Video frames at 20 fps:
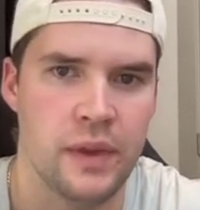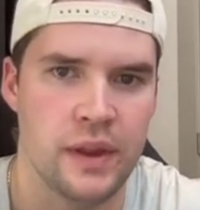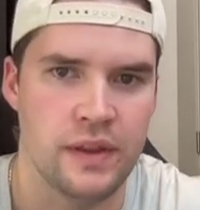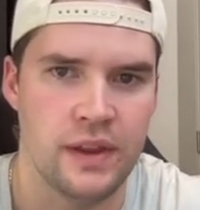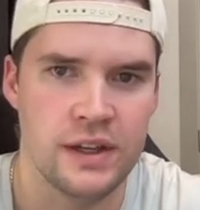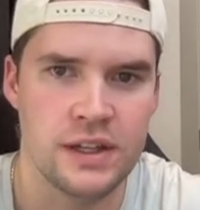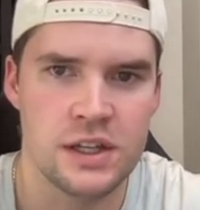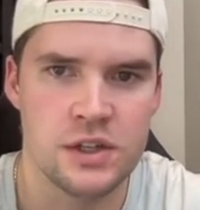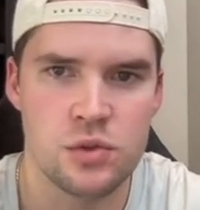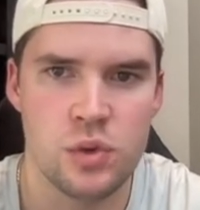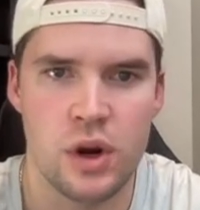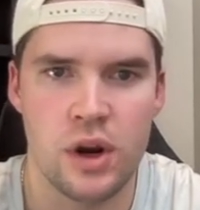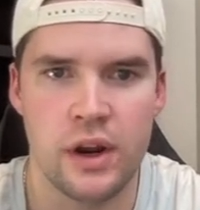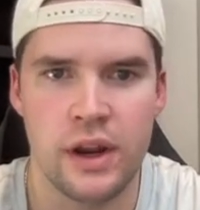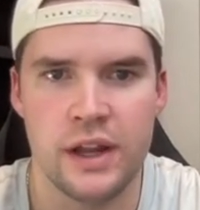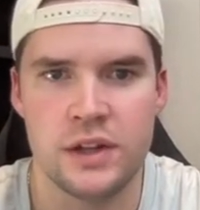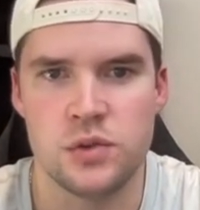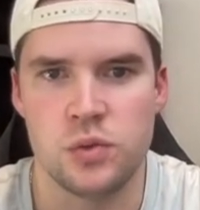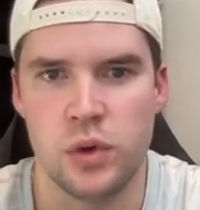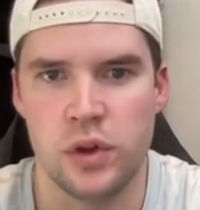And this is where it
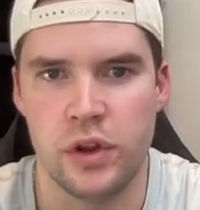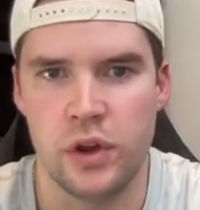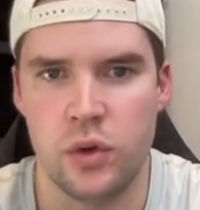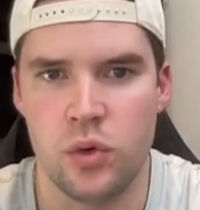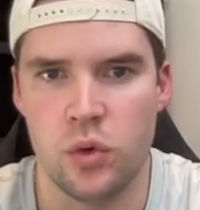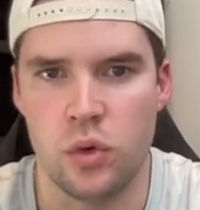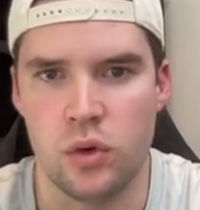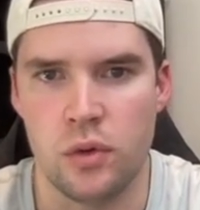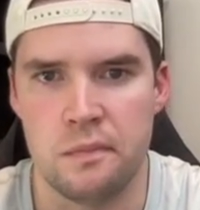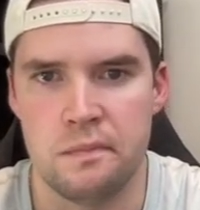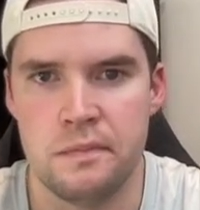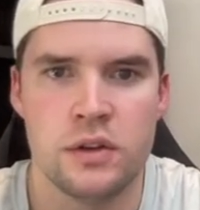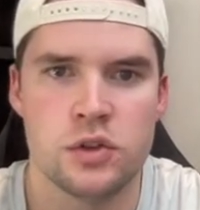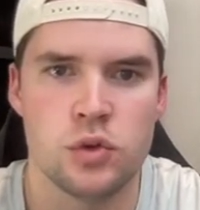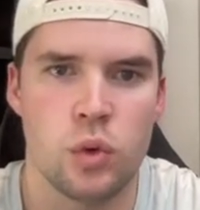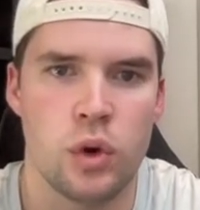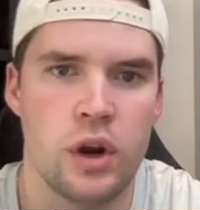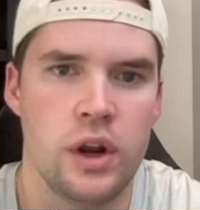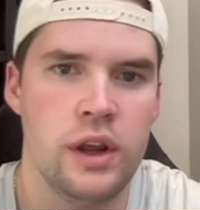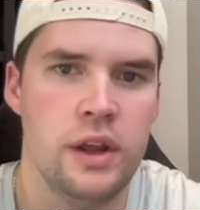gets really cool. So
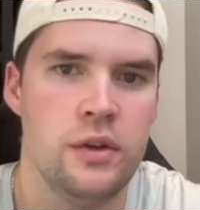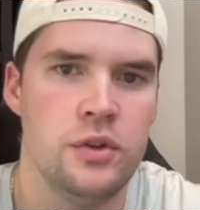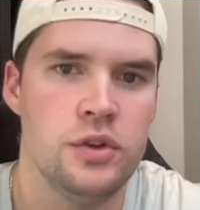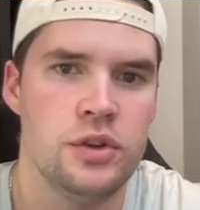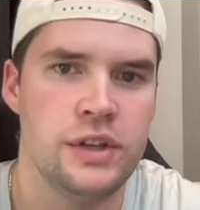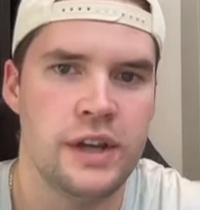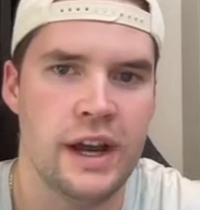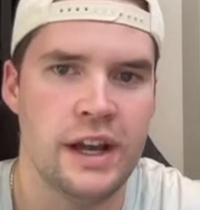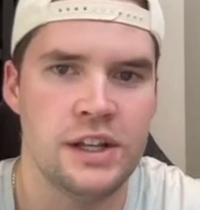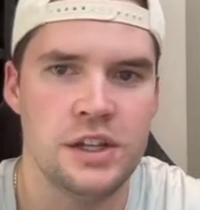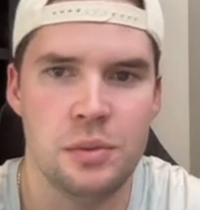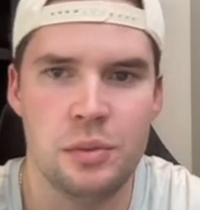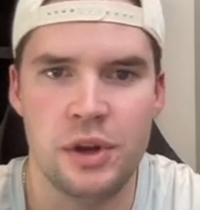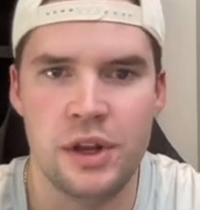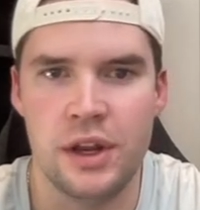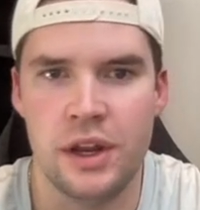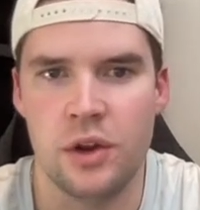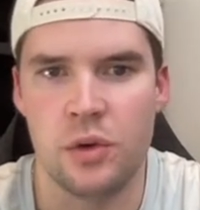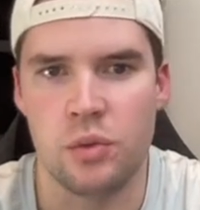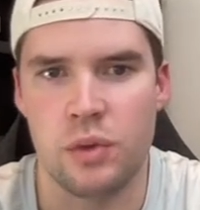we're going to use
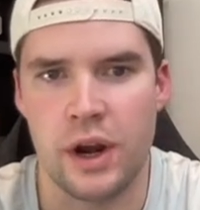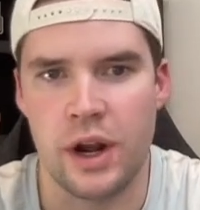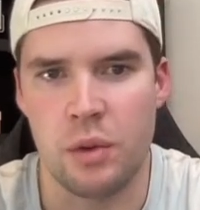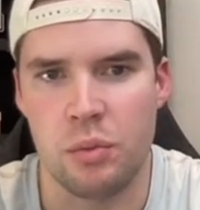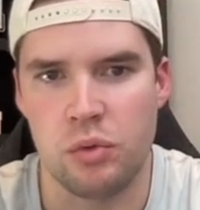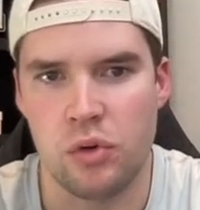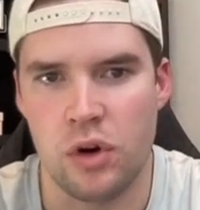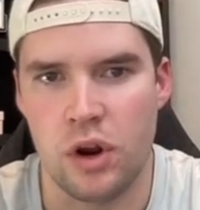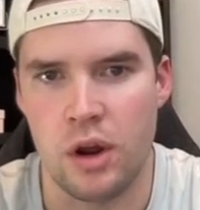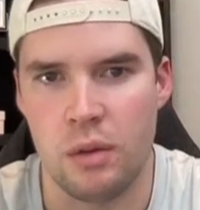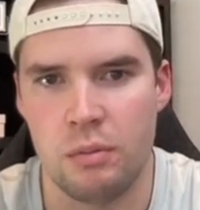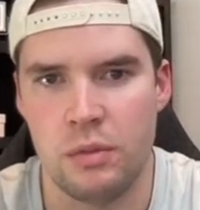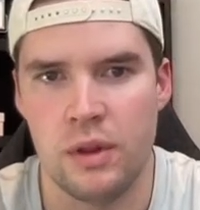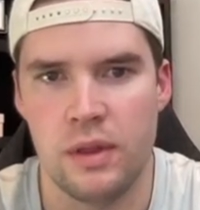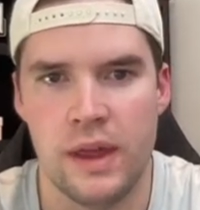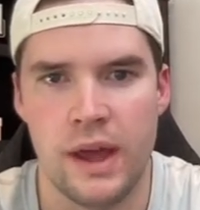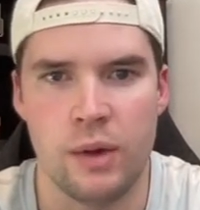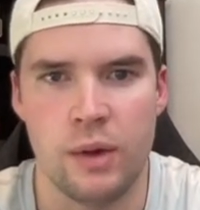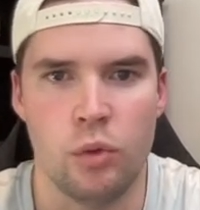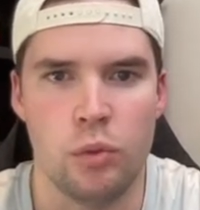ChatGPT to write a prompt
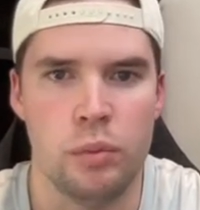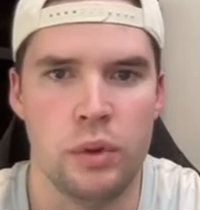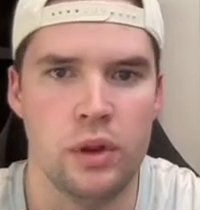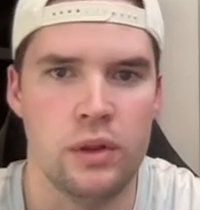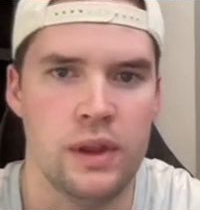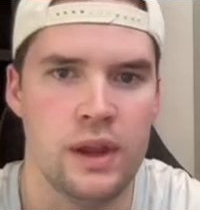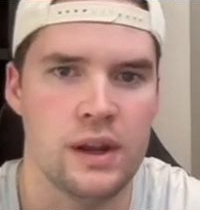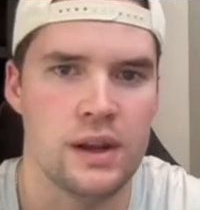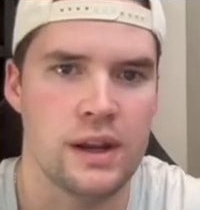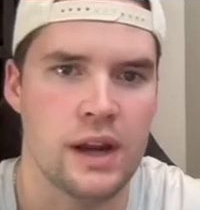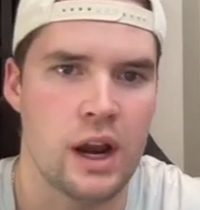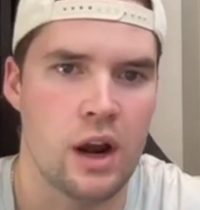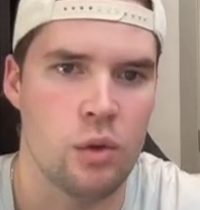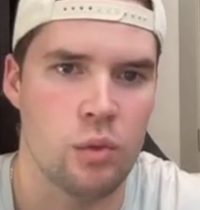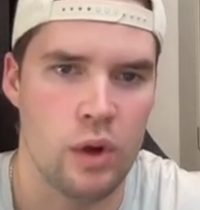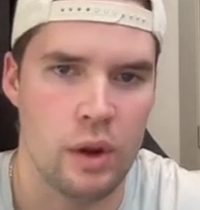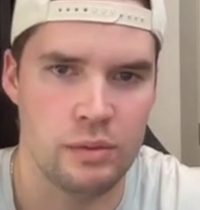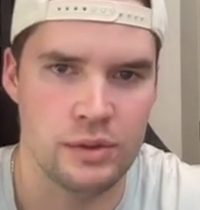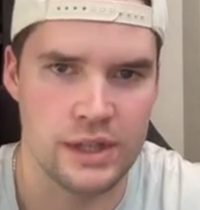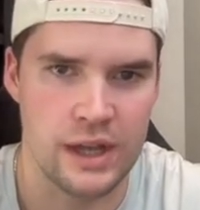that will build the entire
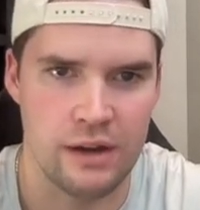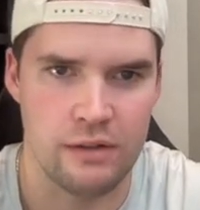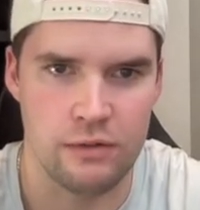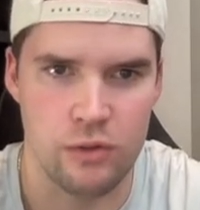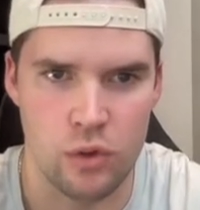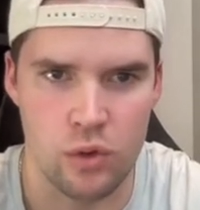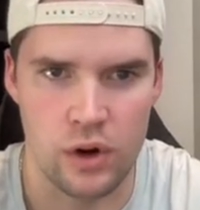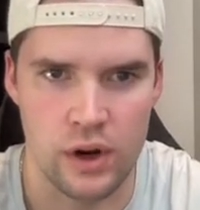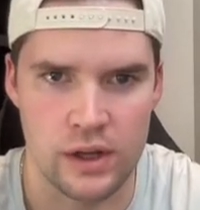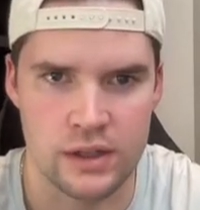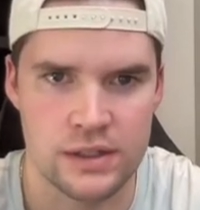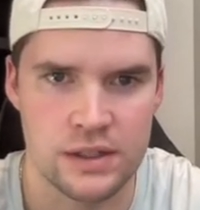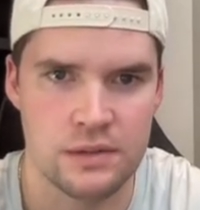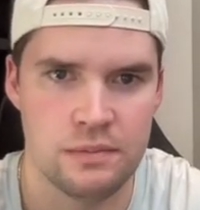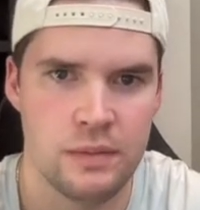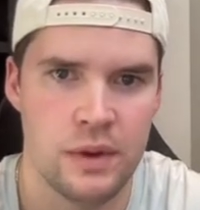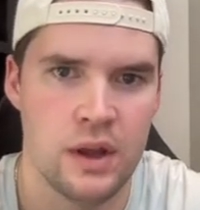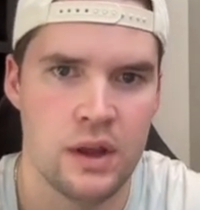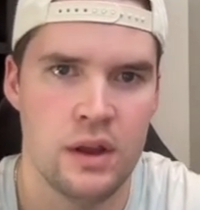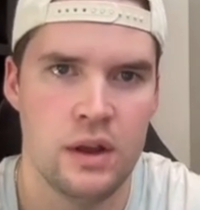website for us.
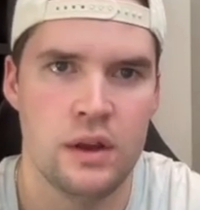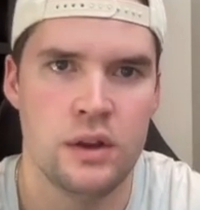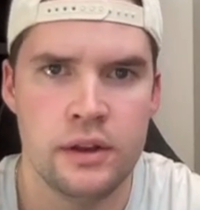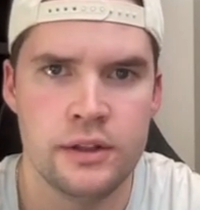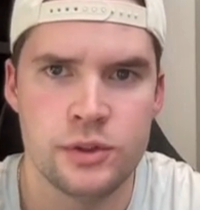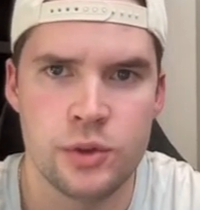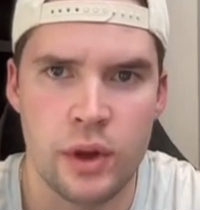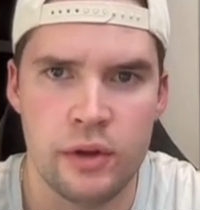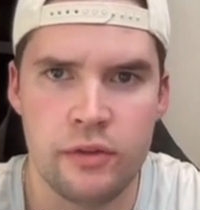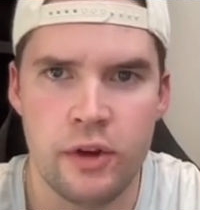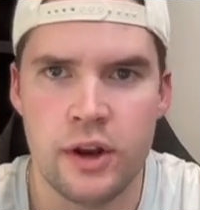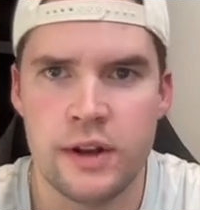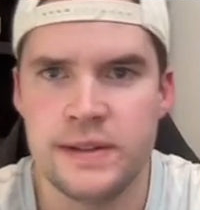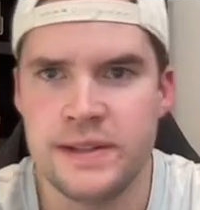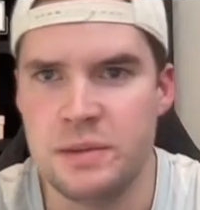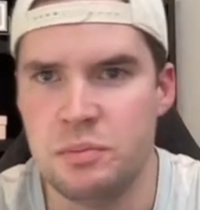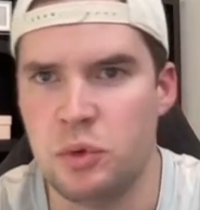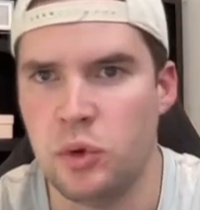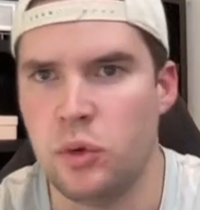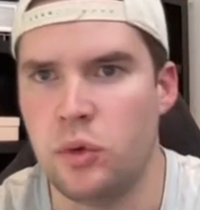So I've got a
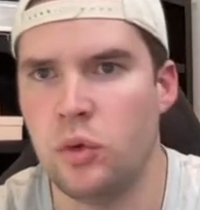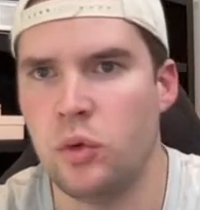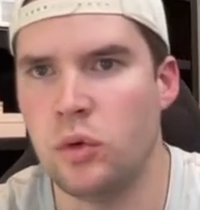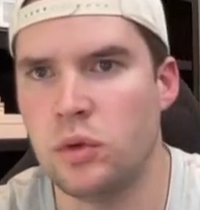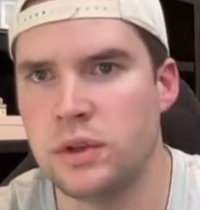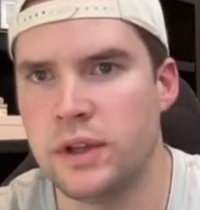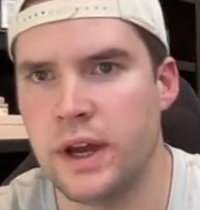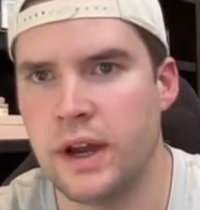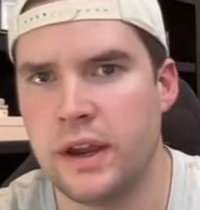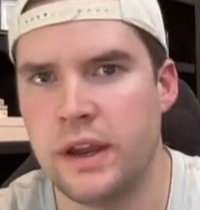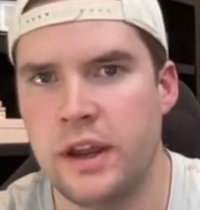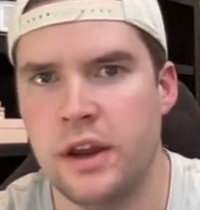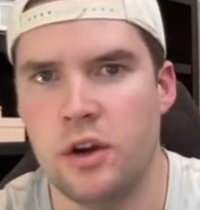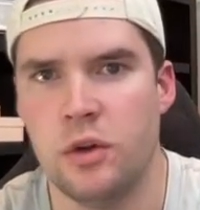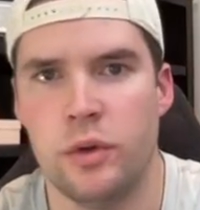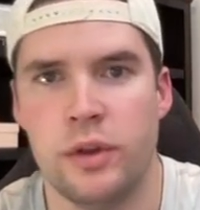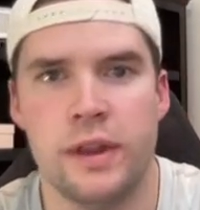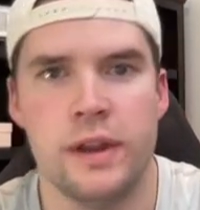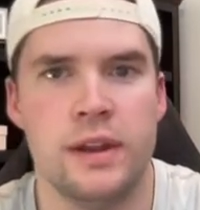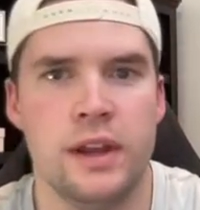simple Google Doc here
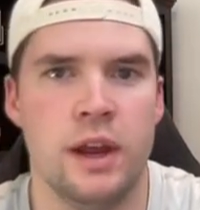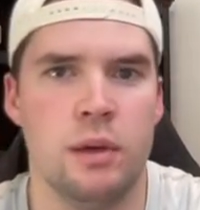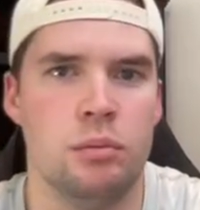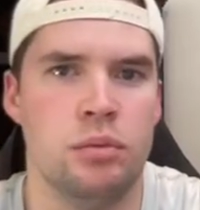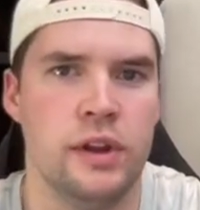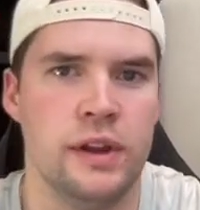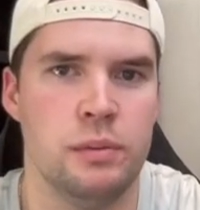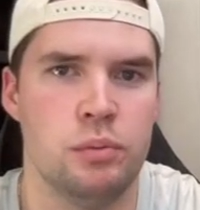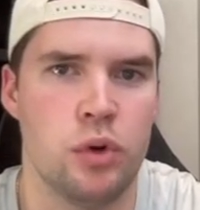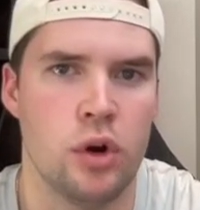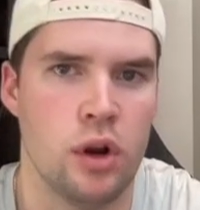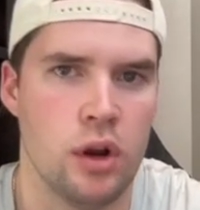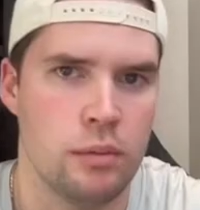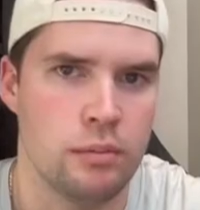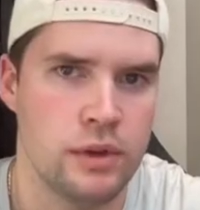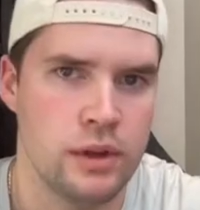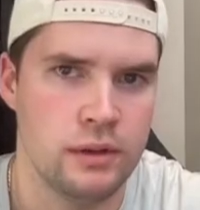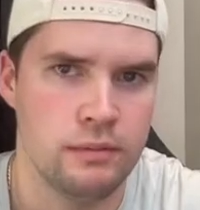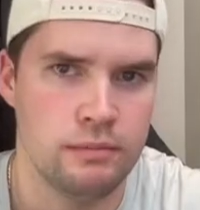with a template prompt.